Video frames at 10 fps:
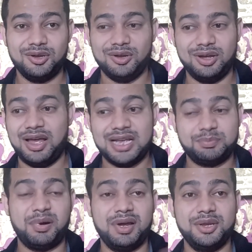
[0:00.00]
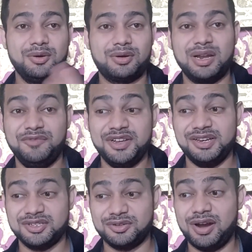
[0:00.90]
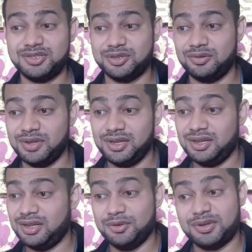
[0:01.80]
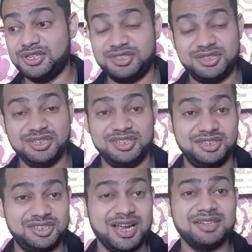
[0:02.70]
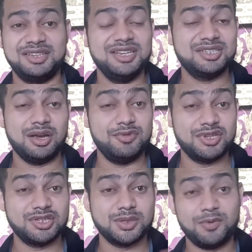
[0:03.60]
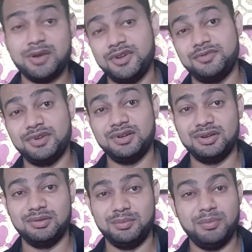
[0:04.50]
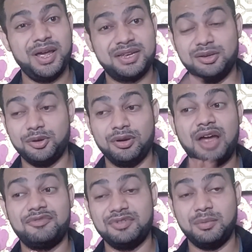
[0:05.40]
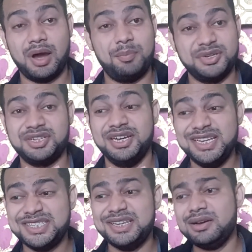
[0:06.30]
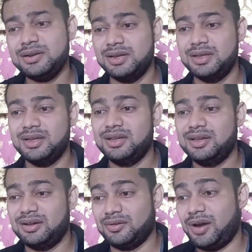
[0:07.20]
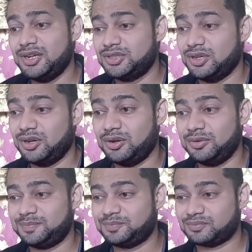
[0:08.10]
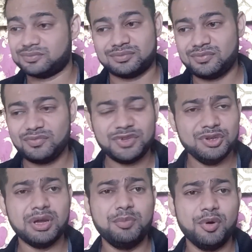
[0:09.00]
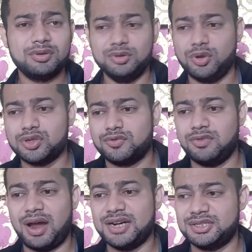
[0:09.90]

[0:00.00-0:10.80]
as per your convenience, right? So you can check these services as well. It will make your life a bit easier, right? So you can book those flights